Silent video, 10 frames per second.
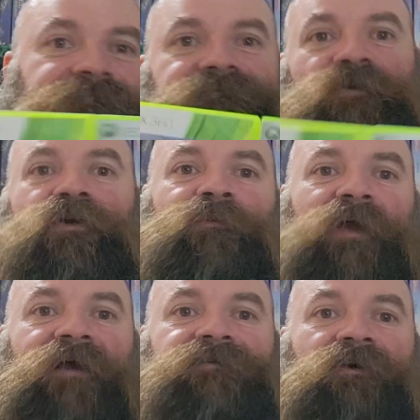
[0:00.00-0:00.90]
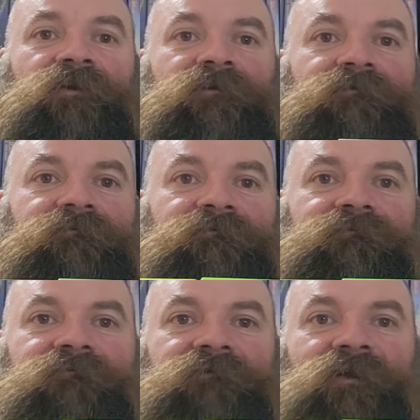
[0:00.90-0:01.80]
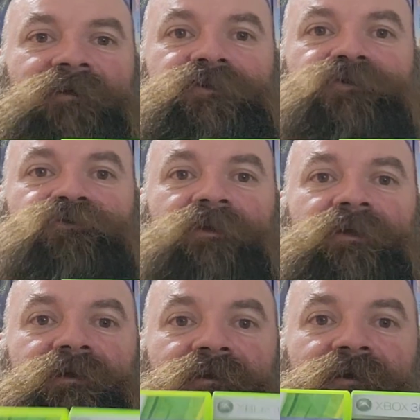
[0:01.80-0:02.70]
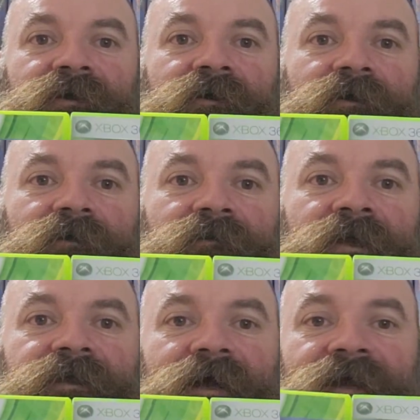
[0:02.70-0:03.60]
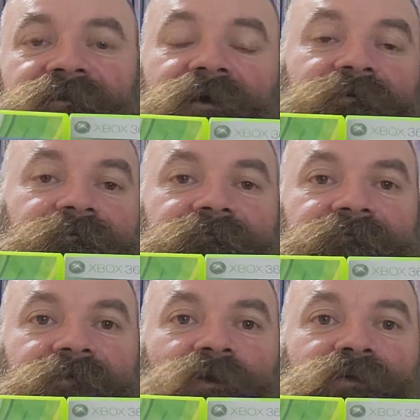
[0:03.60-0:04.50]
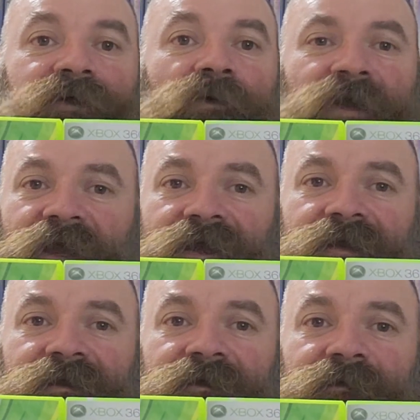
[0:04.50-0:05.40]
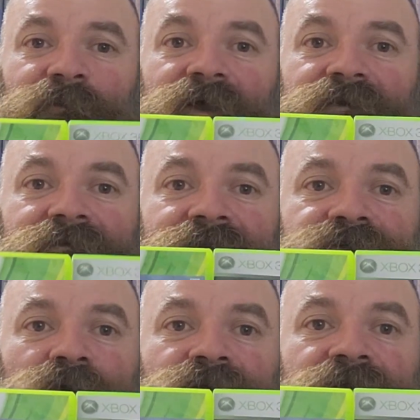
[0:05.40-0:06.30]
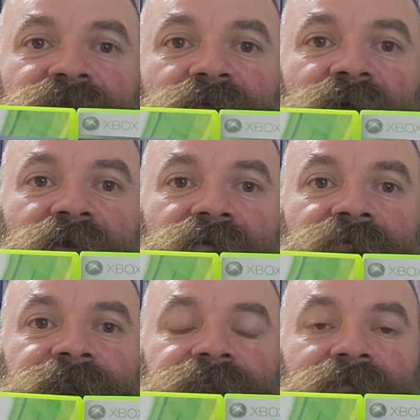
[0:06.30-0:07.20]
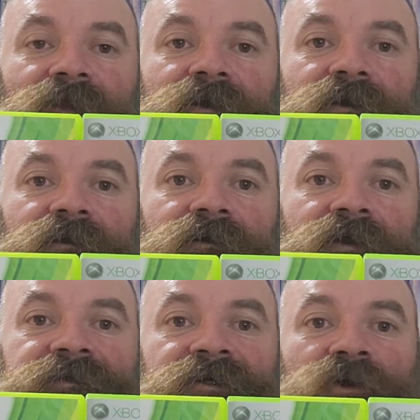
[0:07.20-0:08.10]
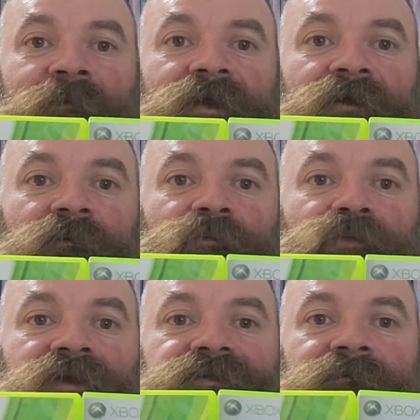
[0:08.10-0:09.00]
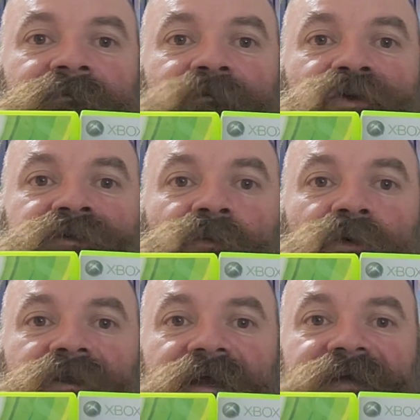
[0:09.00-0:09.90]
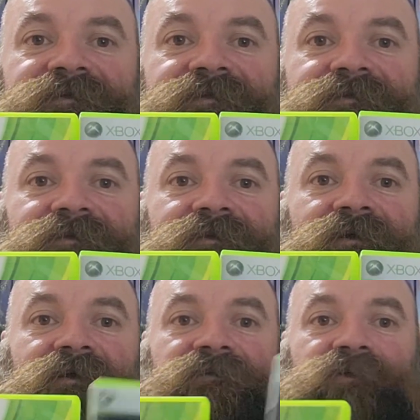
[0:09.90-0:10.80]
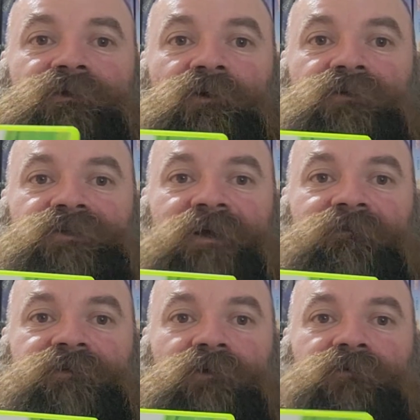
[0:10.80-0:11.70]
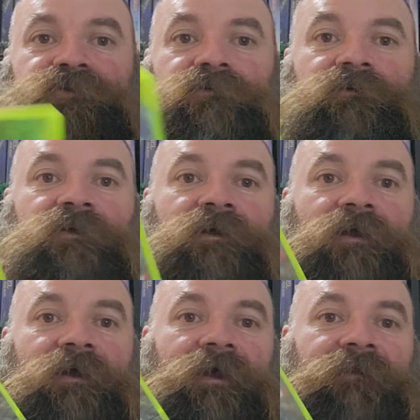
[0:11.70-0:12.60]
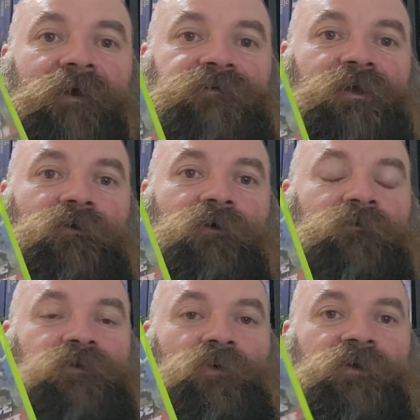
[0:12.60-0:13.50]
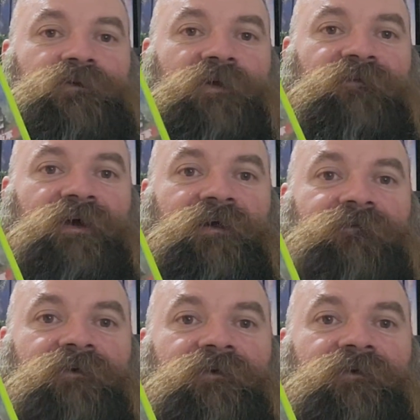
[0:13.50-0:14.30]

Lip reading: you can pass on it unless you just really like it. I thought it was okay, but these two are definitely better. Insect Armageddon brings in more classes, so you don't just have the soldier, and that was carried over into 2025.